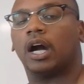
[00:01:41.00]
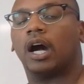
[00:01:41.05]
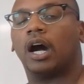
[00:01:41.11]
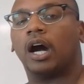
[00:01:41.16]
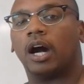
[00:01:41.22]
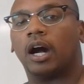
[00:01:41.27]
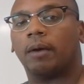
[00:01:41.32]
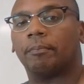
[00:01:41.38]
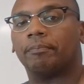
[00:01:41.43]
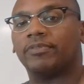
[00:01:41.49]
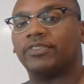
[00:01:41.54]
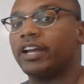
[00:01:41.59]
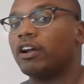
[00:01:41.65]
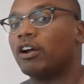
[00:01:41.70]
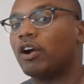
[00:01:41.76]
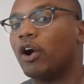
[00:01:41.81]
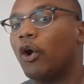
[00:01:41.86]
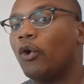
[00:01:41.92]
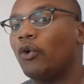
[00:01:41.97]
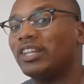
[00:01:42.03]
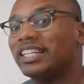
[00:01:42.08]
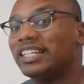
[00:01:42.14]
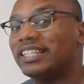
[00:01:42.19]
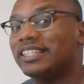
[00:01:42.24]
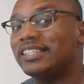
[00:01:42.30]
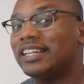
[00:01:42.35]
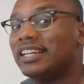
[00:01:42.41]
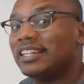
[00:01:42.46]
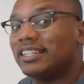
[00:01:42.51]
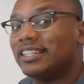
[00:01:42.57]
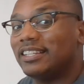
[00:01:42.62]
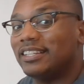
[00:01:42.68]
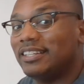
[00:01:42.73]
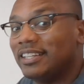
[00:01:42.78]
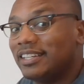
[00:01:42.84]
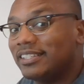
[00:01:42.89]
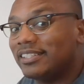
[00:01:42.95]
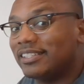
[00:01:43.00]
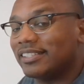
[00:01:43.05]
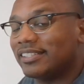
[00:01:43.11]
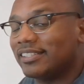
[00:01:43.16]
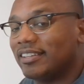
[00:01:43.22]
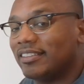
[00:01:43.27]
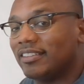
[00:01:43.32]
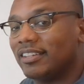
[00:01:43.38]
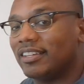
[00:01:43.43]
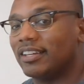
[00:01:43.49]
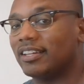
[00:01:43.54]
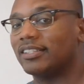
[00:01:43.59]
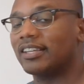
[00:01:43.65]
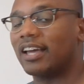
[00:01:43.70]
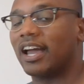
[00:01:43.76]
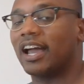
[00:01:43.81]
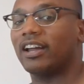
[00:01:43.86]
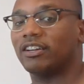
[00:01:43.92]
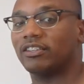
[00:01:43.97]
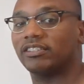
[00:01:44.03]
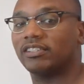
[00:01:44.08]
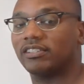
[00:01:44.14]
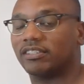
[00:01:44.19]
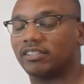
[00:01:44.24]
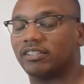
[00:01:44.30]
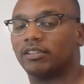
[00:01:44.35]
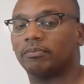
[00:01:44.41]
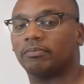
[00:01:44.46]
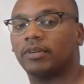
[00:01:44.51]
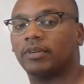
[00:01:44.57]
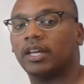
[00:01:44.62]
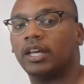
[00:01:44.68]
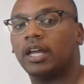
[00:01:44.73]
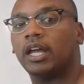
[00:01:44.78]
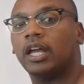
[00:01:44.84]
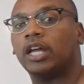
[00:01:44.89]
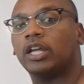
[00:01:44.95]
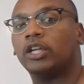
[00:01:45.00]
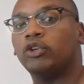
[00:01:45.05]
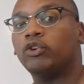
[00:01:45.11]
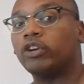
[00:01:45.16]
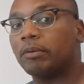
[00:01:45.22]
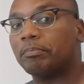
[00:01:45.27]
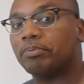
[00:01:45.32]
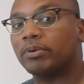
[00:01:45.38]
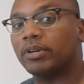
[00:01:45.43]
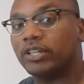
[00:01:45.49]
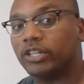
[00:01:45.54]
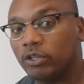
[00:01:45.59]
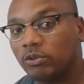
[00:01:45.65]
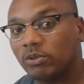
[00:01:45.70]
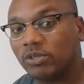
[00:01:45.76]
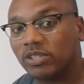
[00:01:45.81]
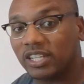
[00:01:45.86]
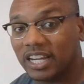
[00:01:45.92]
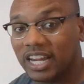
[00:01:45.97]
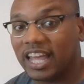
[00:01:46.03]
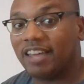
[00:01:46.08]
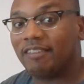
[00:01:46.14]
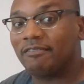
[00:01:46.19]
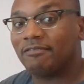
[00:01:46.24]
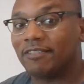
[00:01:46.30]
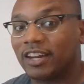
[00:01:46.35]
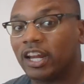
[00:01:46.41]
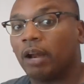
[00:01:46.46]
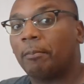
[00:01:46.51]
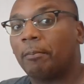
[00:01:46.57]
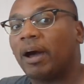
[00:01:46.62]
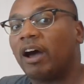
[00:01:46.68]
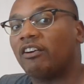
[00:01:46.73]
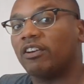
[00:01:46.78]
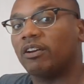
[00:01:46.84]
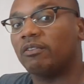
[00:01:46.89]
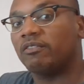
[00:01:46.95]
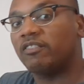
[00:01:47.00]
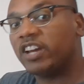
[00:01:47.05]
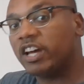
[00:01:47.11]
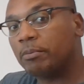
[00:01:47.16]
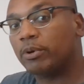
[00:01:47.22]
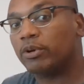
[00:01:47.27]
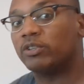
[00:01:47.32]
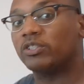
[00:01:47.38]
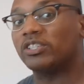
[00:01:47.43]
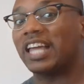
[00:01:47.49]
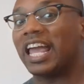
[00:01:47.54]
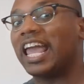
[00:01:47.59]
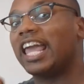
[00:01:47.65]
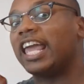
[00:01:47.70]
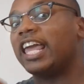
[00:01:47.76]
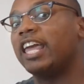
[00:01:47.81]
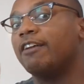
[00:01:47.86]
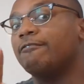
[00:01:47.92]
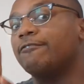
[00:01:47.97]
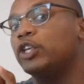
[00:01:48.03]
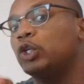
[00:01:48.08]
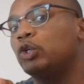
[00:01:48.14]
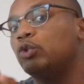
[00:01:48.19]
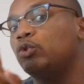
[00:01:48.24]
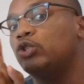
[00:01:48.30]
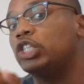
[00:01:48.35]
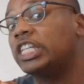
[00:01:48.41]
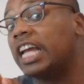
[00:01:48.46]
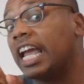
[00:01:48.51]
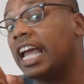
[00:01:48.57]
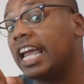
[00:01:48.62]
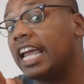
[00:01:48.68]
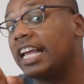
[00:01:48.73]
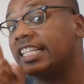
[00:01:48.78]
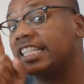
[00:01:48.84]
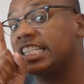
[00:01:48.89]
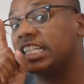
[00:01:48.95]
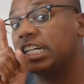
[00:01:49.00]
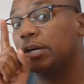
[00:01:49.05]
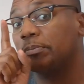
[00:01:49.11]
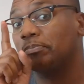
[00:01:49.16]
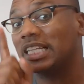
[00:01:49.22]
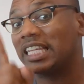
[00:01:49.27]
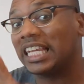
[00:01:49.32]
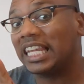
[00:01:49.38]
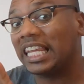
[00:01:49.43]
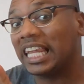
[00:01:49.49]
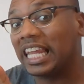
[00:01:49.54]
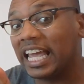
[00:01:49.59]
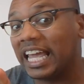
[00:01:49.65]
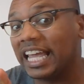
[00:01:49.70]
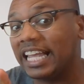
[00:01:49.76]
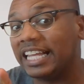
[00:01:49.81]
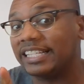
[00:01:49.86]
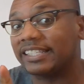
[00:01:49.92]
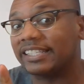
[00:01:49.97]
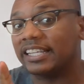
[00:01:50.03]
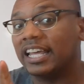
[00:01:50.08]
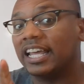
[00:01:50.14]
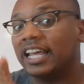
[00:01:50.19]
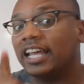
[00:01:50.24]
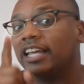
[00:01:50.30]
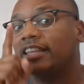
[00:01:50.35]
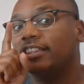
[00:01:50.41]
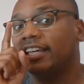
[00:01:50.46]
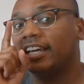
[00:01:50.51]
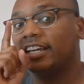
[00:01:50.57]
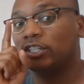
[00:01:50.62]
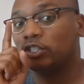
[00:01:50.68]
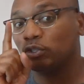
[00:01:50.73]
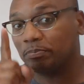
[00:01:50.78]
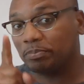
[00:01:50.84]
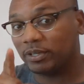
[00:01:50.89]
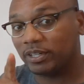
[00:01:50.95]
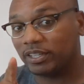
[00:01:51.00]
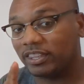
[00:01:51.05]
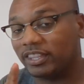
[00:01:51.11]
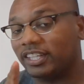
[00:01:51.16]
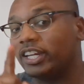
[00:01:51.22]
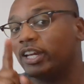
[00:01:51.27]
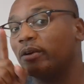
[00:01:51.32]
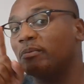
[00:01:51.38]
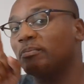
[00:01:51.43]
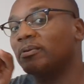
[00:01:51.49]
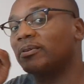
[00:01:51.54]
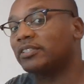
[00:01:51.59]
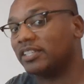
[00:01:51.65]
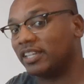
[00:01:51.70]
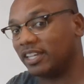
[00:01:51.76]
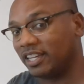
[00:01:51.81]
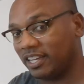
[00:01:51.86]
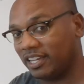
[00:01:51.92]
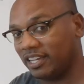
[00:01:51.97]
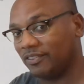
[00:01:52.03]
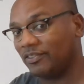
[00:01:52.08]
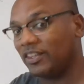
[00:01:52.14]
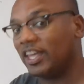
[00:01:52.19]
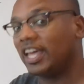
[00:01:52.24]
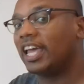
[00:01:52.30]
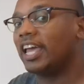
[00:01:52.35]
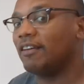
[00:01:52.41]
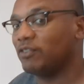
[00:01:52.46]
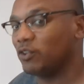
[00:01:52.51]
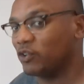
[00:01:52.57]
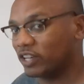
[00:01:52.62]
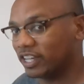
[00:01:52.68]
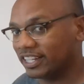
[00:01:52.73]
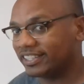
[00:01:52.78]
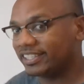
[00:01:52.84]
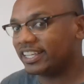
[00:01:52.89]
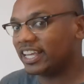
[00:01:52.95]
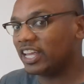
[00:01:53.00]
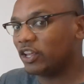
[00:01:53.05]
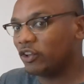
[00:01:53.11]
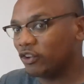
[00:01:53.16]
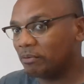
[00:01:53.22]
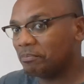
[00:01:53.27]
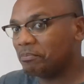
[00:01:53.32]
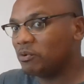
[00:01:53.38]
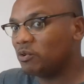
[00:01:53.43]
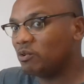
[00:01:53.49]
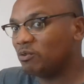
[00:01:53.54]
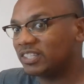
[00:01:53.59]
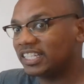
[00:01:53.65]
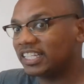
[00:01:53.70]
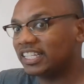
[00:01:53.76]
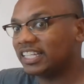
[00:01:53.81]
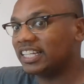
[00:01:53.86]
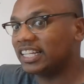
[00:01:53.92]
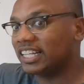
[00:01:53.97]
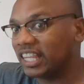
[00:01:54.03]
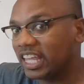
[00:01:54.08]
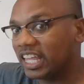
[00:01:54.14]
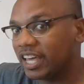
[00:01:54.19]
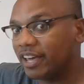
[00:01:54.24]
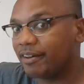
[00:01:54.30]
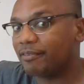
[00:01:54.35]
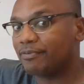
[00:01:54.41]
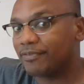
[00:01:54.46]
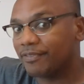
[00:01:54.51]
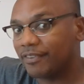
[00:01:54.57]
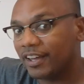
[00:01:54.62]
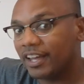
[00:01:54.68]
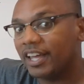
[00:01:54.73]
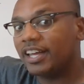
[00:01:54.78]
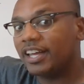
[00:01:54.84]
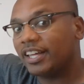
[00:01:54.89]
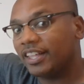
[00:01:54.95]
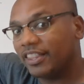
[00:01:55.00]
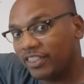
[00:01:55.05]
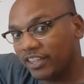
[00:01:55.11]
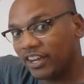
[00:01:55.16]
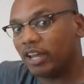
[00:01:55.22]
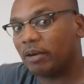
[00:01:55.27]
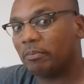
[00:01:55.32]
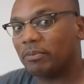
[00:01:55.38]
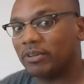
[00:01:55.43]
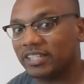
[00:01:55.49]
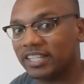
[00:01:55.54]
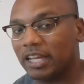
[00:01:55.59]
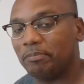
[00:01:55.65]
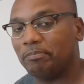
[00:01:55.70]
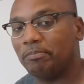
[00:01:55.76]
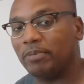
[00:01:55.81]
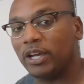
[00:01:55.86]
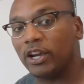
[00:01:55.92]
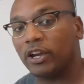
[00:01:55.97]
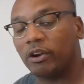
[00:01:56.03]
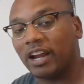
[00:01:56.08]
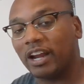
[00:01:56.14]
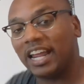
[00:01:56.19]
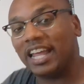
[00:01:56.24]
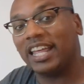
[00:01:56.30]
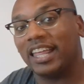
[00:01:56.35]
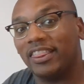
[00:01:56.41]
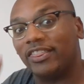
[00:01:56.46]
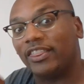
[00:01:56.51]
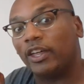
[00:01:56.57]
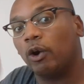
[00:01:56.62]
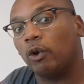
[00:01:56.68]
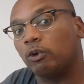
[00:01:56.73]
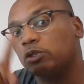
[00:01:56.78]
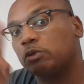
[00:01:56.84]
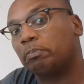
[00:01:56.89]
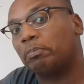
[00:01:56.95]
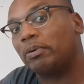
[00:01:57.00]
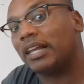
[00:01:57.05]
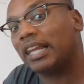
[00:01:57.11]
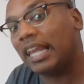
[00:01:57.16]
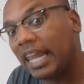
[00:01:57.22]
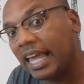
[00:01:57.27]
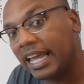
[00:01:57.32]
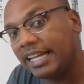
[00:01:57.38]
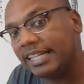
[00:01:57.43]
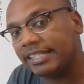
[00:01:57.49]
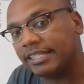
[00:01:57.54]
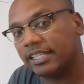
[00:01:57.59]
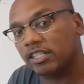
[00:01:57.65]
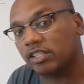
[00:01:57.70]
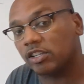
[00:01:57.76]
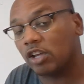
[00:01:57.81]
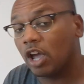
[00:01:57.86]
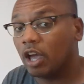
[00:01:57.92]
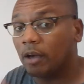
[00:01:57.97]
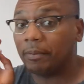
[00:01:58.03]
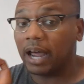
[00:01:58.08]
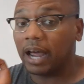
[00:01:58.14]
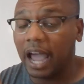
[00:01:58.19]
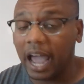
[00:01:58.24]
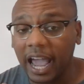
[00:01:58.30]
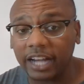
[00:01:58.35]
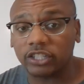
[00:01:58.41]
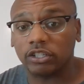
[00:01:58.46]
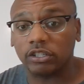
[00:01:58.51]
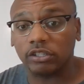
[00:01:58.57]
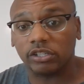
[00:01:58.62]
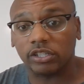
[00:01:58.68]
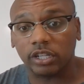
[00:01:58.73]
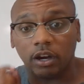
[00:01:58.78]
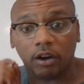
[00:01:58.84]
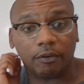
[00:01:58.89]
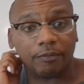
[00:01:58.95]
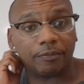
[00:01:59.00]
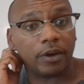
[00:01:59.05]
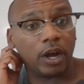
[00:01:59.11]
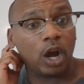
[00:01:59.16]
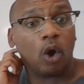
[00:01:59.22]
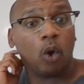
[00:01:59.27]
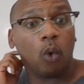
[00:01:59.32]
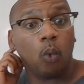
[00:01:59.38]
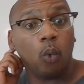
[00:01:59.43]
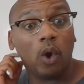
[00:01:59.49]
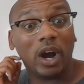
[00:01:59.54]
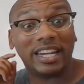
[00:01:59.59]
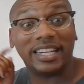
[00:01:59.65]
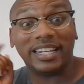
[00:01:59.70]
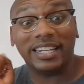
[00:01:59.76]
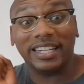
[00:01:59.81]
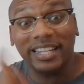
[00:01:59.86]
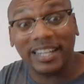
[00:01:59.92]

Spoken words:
There are only 10 digits in the entire system. You can produce an infinite amount of numbers if you change the place that you put the numbers in. If you continue to move to the left, the numbers get bigger in those places. But ask yourself, what